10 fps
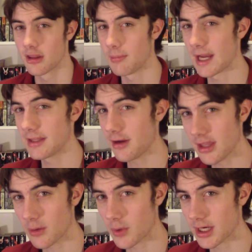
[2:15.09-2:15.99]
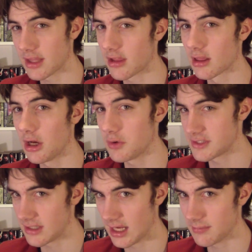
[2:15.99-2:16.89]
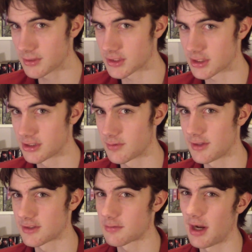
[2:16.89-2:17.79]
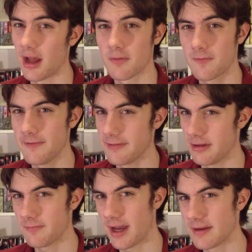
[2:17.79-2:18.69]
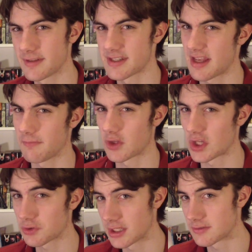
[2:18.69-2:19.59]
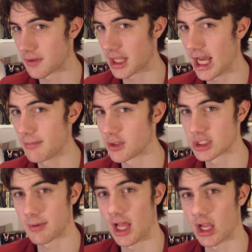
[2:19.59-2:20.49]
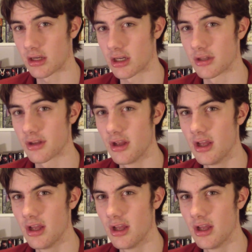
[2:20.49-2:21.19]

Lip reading: The bacteria that work at the lowest temperatures, which is around 55 to 70 degrees for the compost pile, are called